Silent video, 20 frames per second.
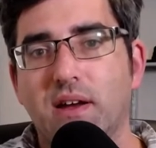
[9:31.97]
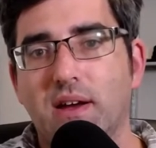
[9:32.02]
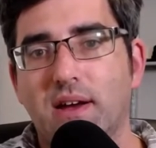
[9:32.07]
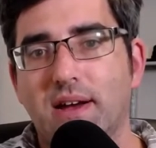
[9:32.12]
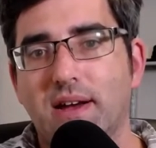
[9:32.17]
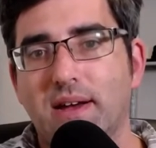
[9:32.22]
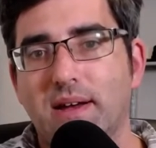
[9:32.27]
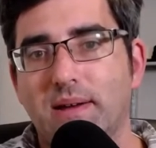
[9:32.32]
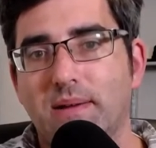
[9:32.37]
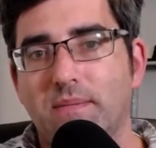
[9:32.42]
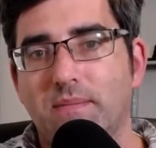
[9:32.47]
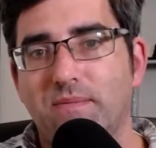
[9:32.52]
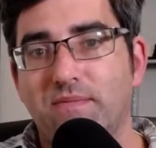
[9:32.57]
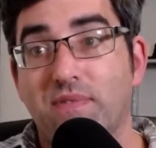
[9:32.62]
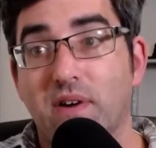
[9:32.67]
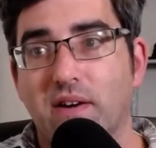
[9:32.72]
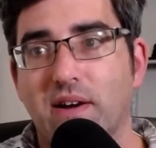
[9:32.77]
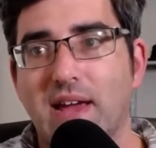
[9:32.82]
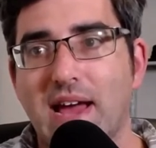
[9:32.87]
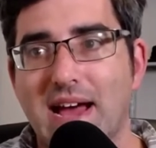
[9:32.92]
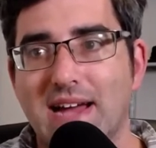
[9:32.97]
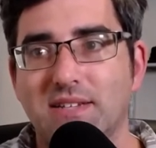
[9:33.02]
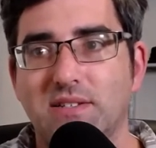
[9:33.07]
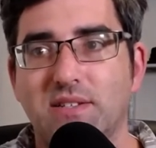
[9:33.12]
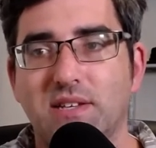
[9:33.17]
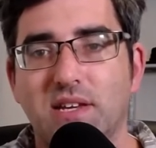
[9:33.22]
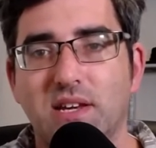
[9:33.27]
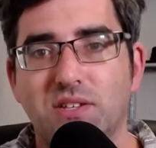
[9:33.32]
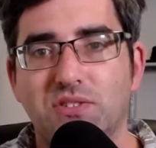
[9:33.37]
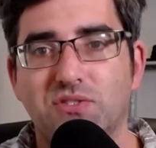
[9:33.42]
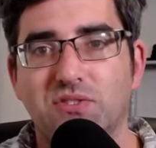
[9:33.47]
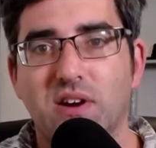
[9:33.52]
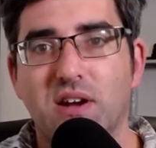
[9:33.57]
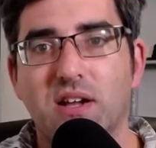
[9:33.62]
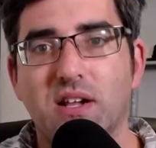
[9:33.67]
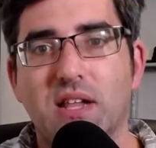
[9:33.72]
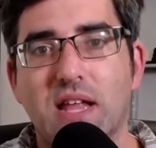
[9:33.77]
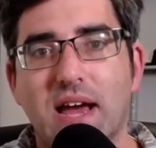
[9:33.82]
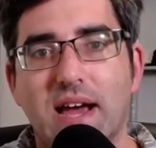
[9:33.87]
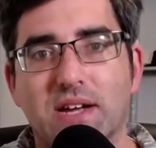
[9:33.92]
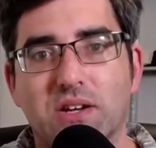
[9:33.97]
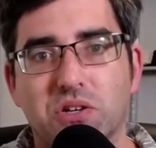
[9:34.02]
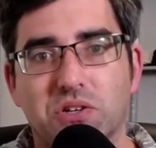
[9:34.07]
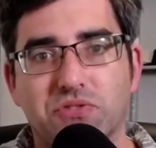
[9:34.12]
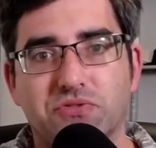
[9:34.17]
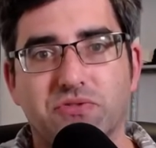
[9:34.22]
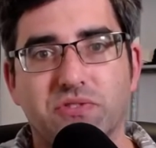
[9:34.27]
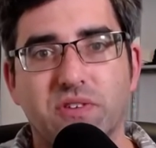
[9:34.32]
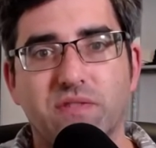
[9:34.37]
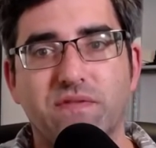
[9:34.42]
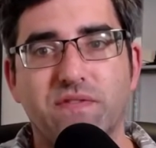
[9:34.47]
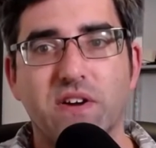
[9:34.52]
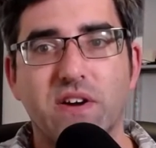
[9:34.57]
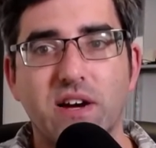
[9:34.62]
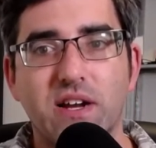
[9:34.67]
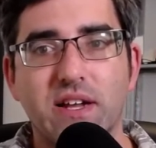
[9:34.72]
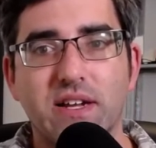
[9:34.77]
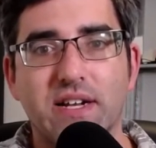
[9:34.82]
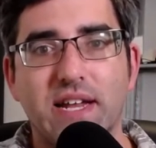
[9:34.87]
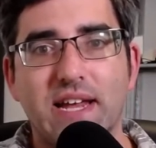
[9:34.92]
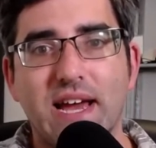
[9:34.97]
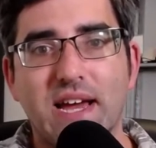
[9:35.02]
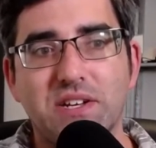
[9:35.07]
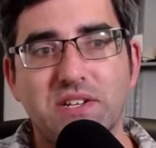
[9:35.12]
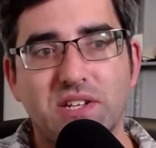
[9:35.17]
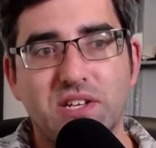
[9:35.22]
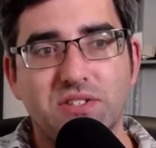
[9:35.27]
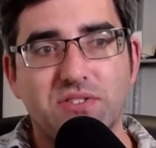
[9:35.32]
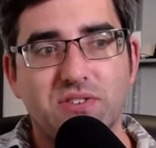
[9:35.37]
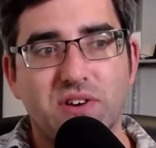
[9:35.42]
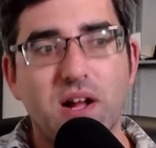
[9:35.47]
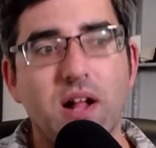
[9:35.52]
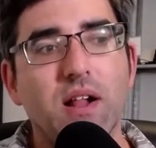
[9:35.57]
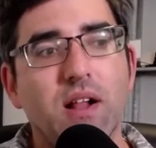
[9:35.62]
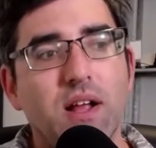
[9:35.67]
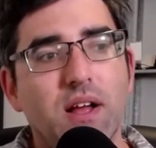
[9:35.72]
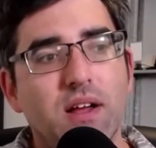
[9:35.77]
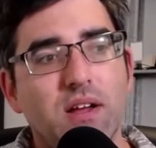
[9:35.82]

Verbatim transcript: uh, very anti-Israel uh, country, virulently anti-Israel,